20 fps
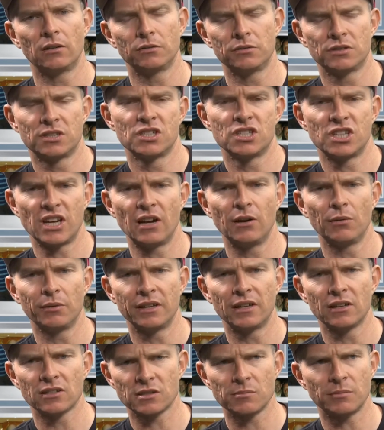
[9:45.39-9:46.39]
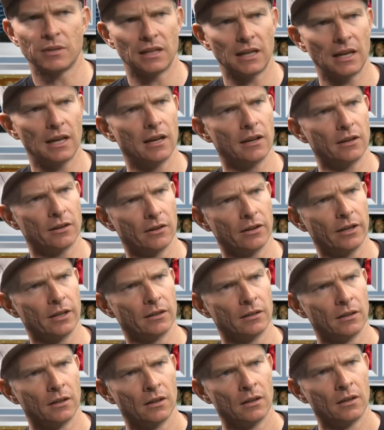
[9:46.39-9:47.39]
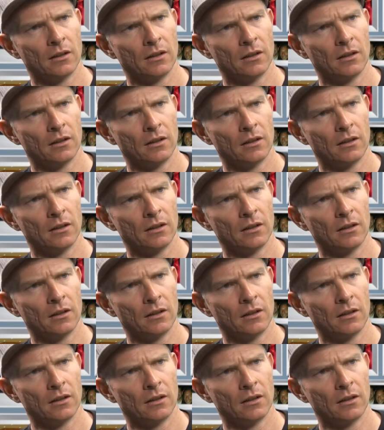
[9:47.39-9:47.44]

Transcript: who was in jail with Nelson Mandela, going,